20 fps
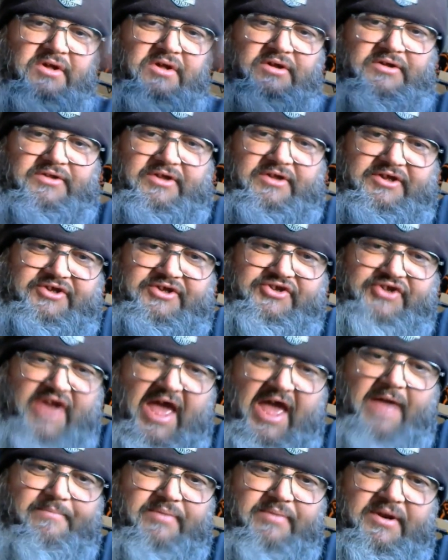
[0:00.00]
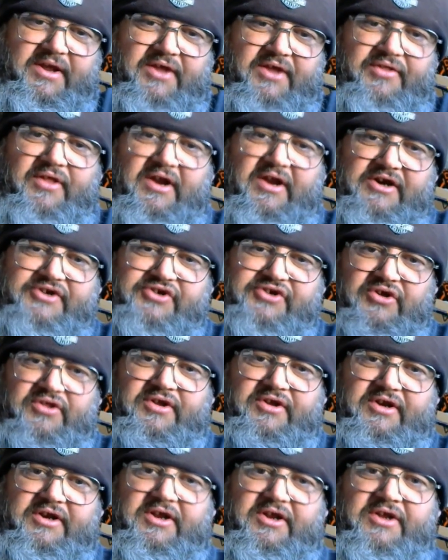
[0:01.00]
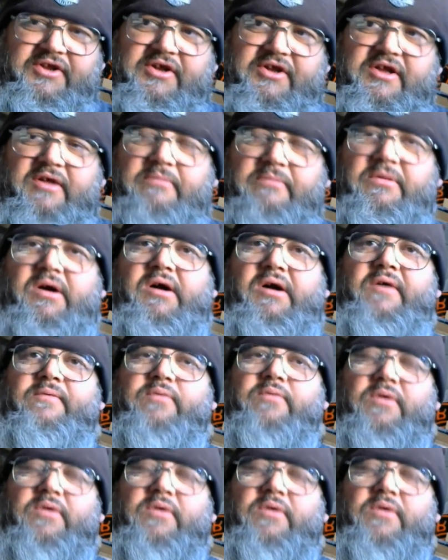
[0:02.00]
And then you snap it in there so that it doesn't come off.